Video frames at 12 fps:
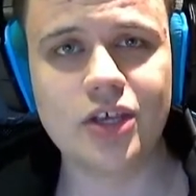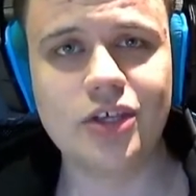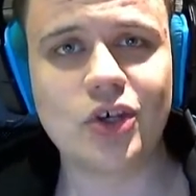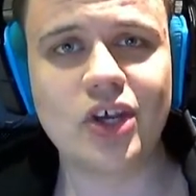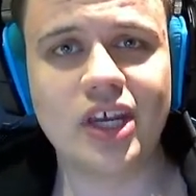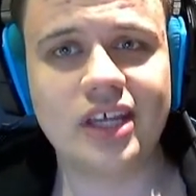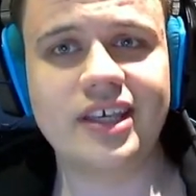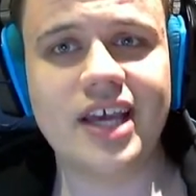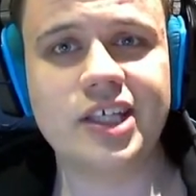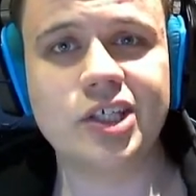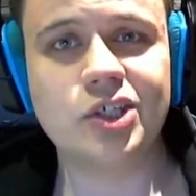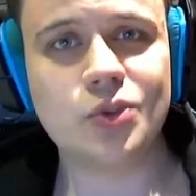you're gonna
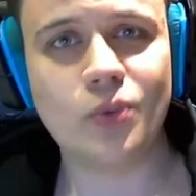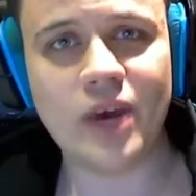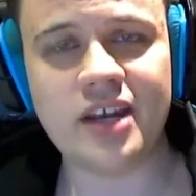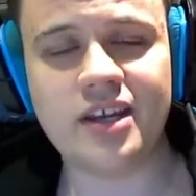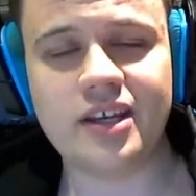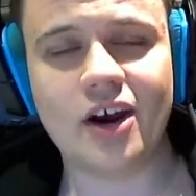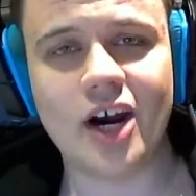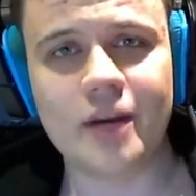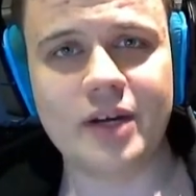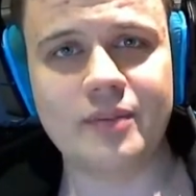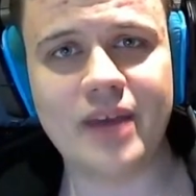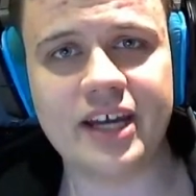get 20
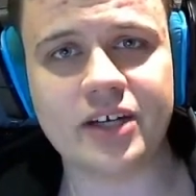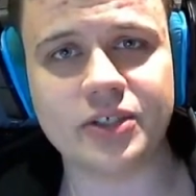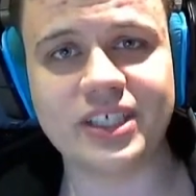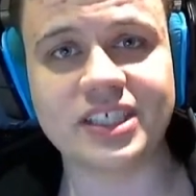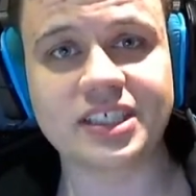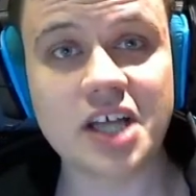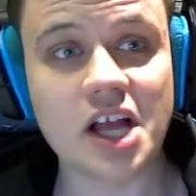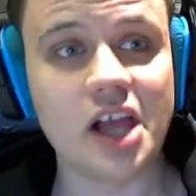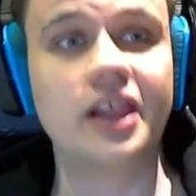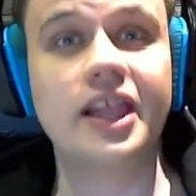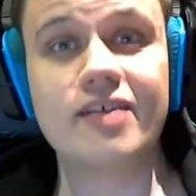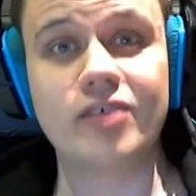armor and magic resist
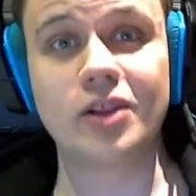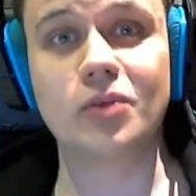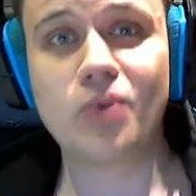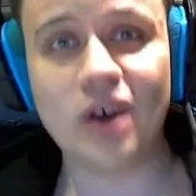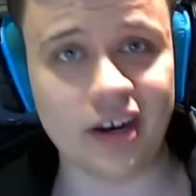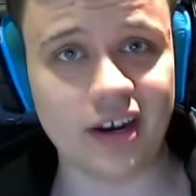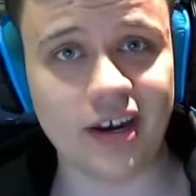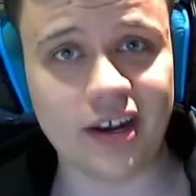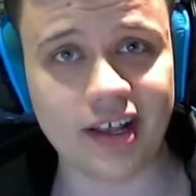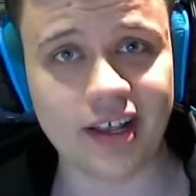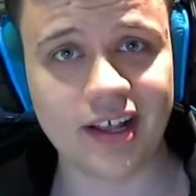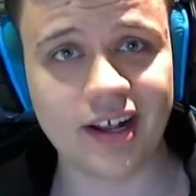level 1.
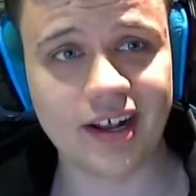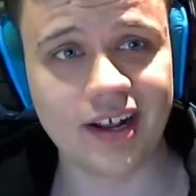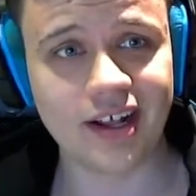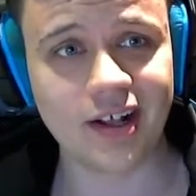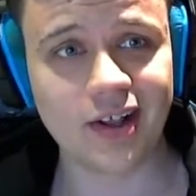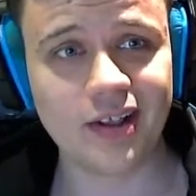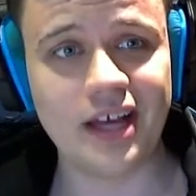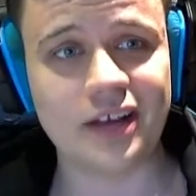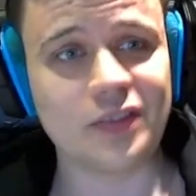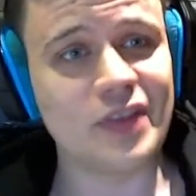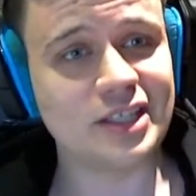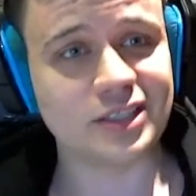
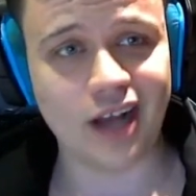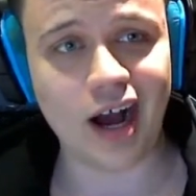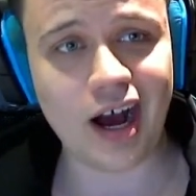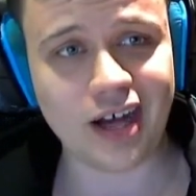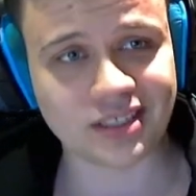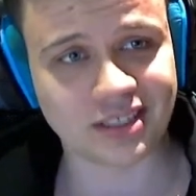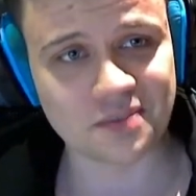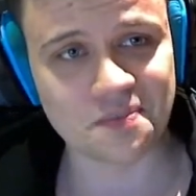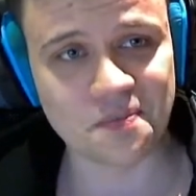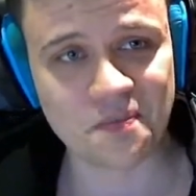Like, that's awesome!